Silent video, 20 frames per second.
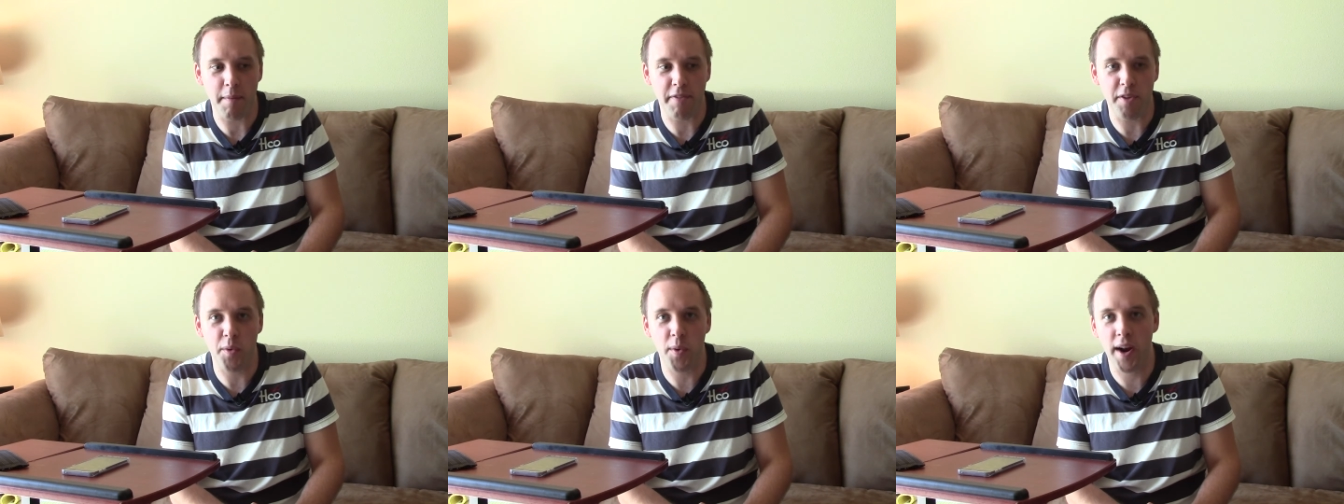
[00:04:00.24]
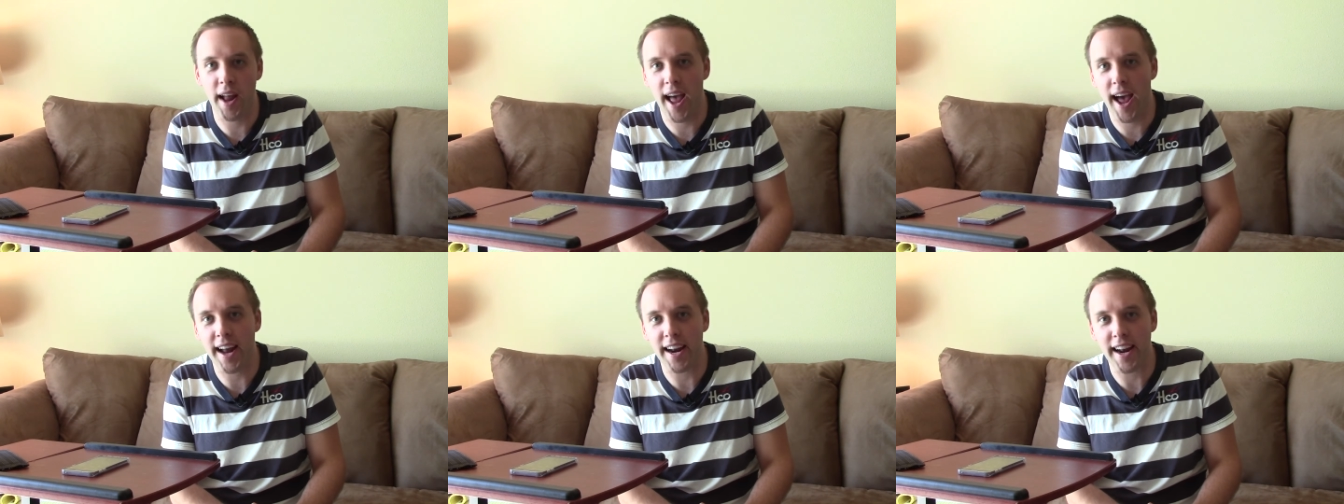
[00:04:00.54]
if you
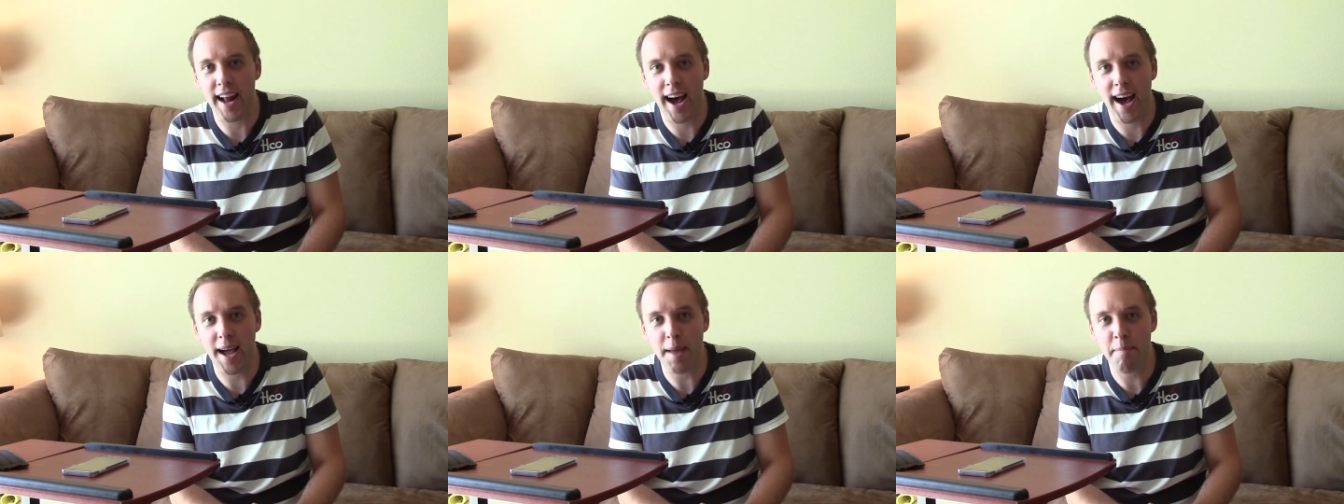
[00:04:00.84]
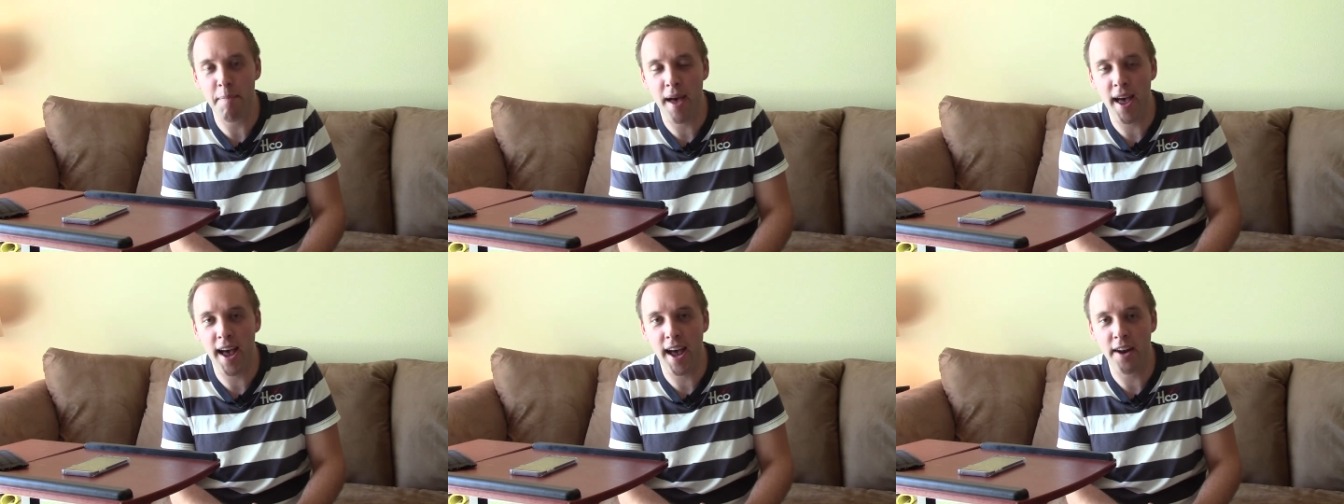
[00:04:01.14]
want to add an
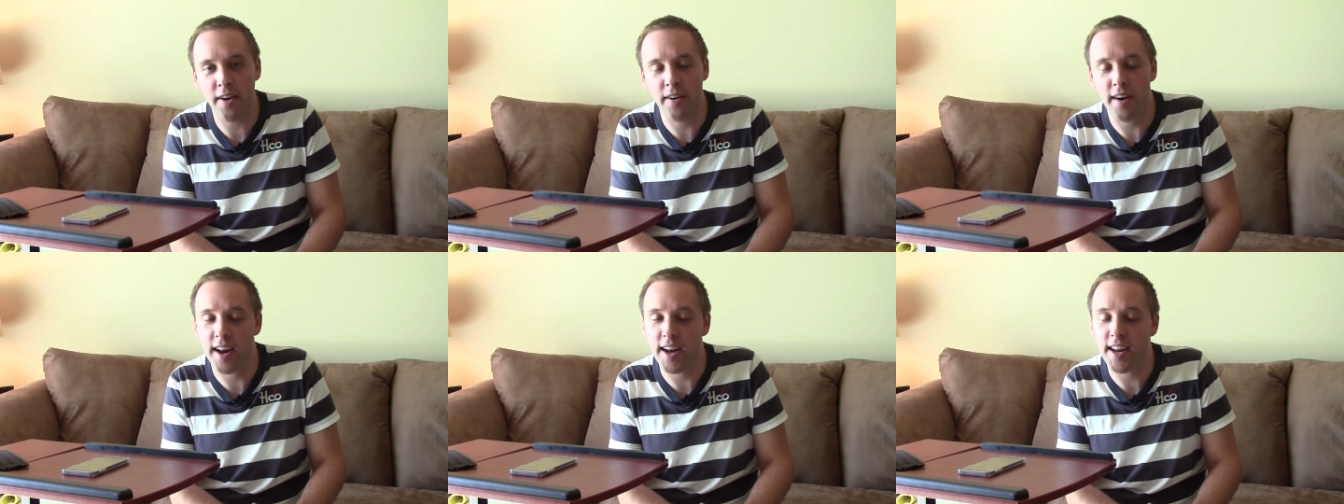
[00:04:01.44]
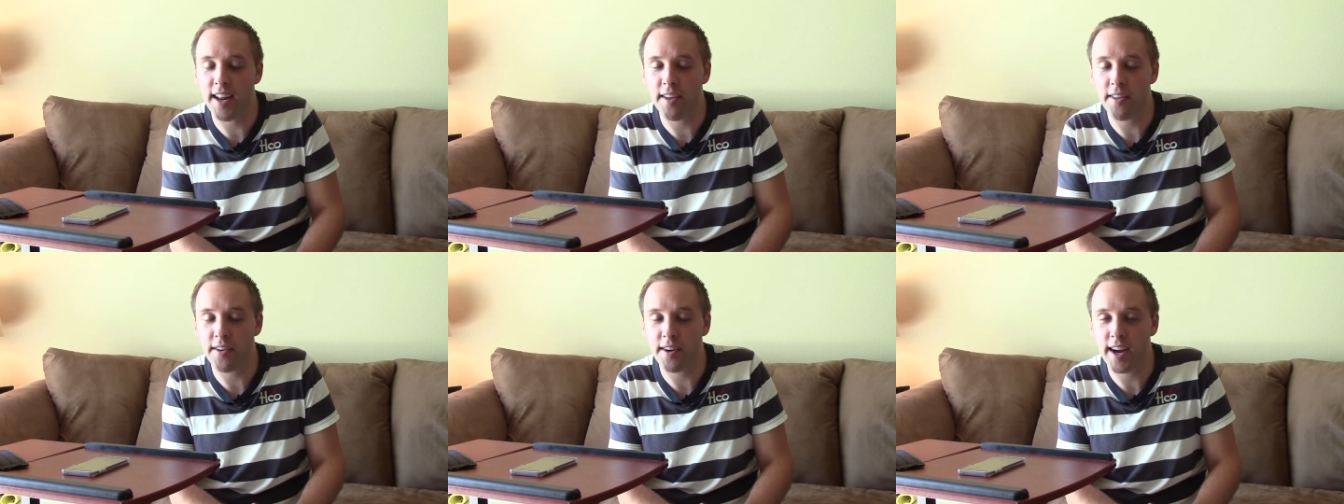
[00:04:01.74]
iPad or
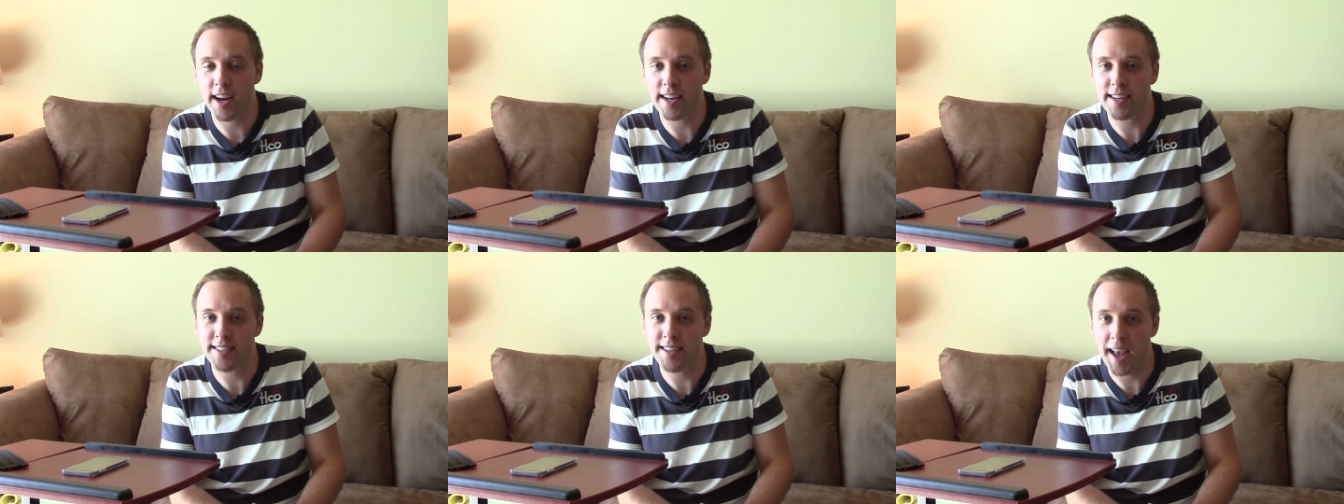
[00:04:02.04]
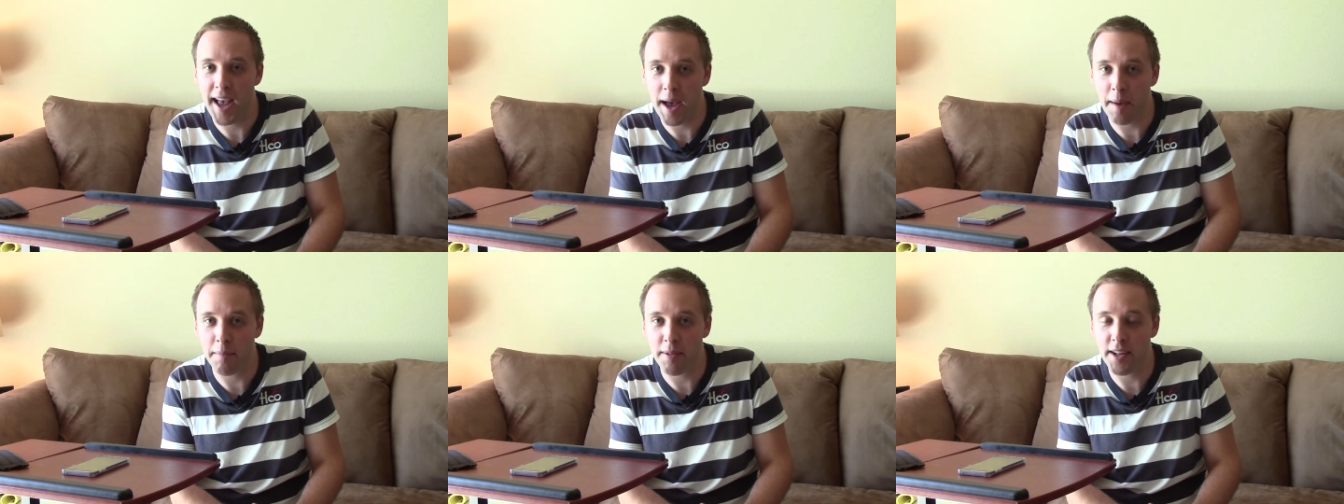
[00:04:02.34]
any other kind of
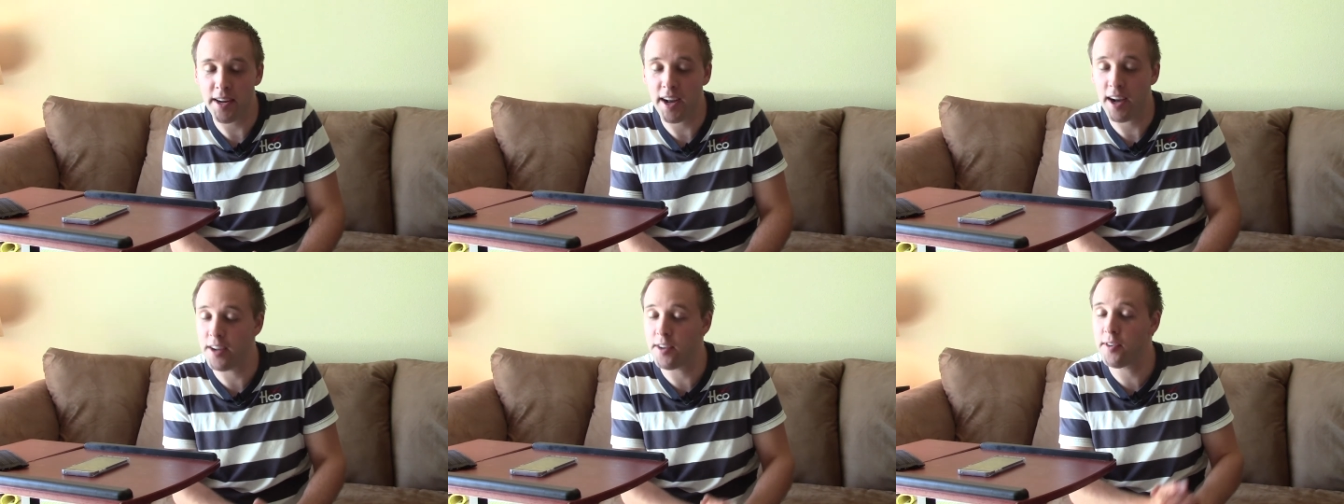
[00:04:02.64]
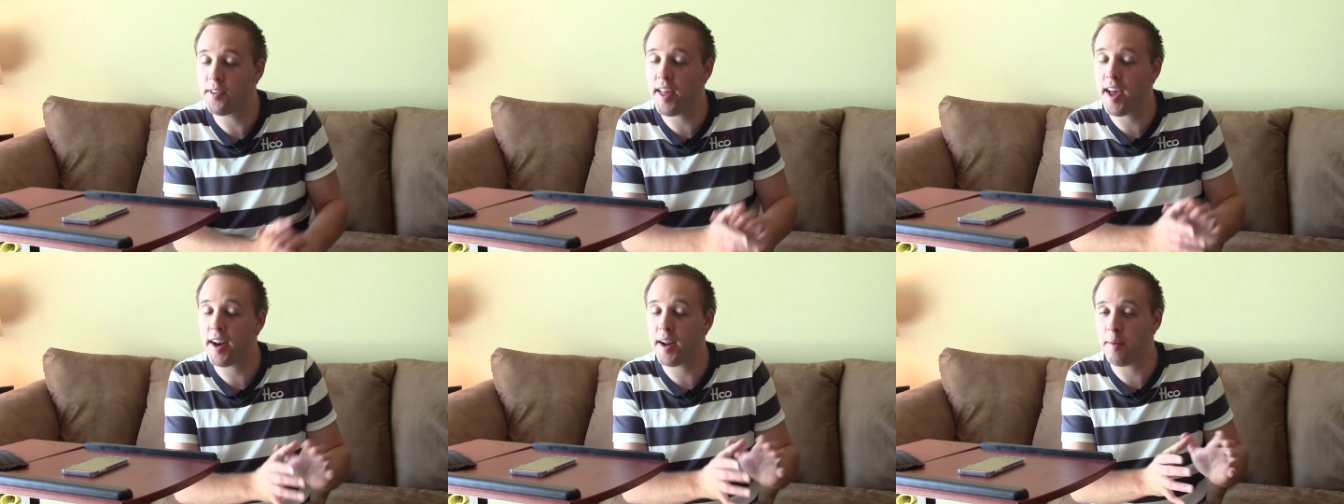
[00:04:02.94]
tablet
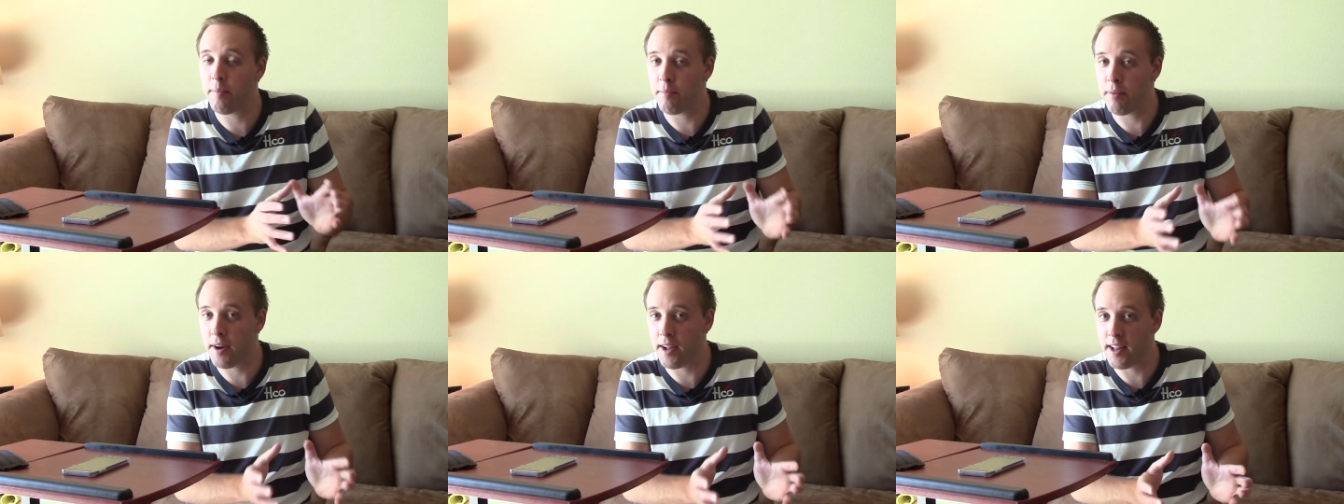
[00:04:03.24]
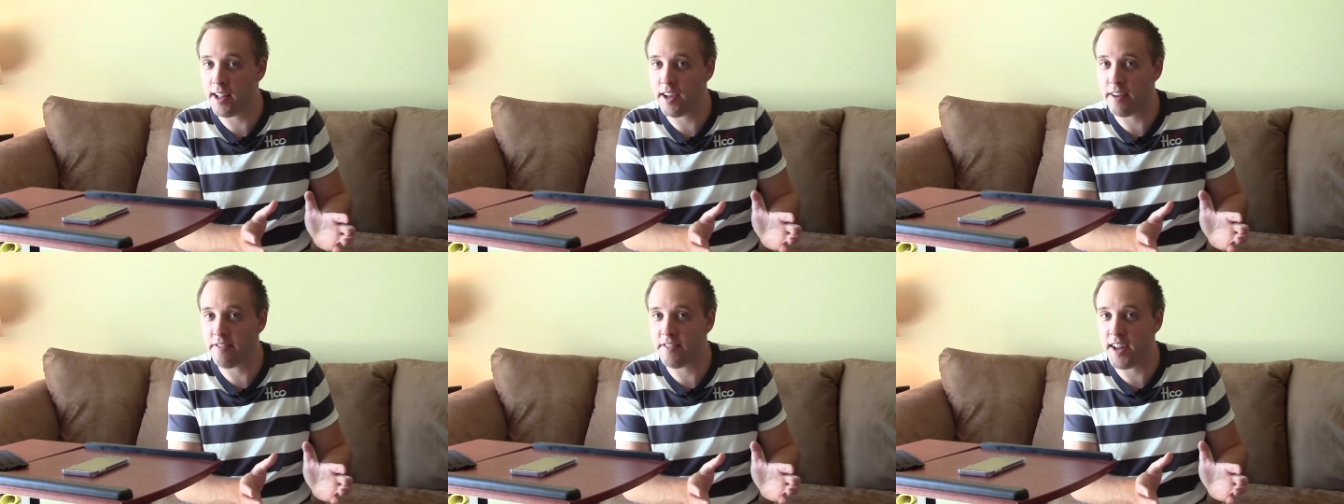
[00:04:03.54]
under that
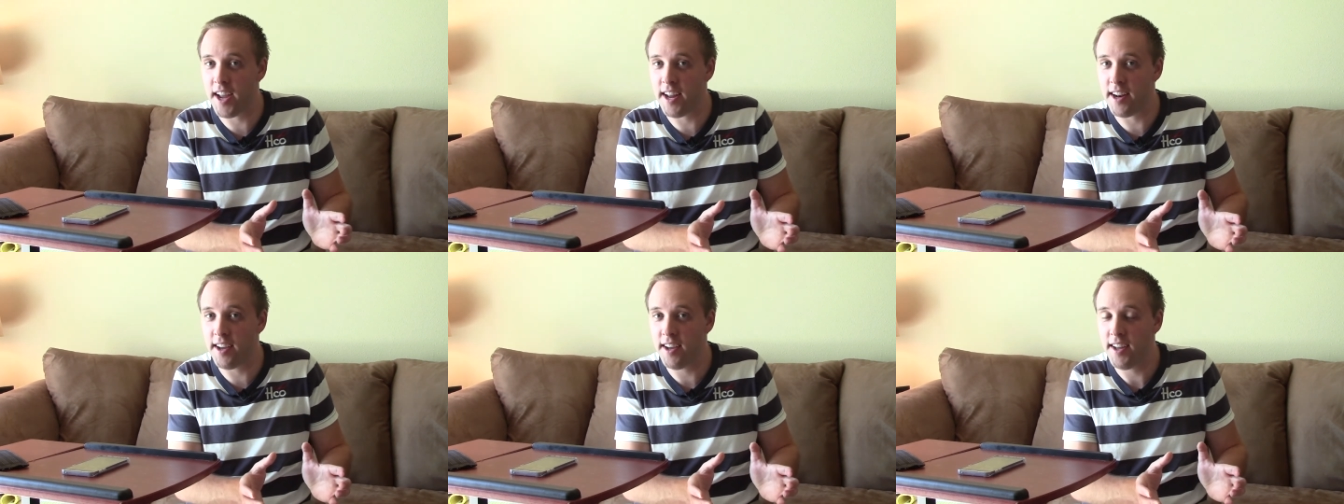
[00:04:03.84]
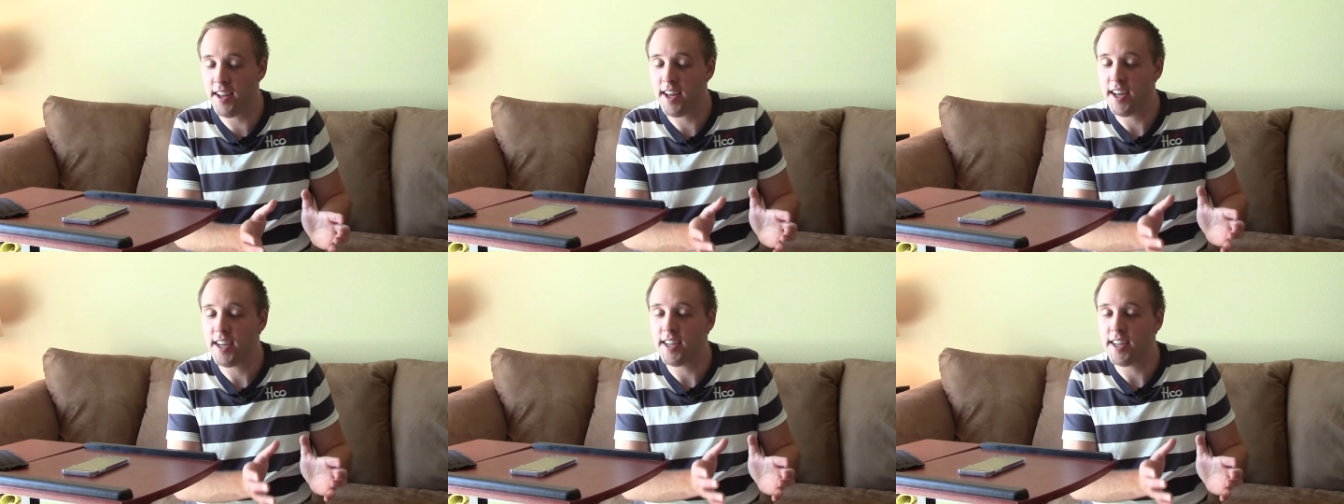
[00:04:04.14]
umbrella of data,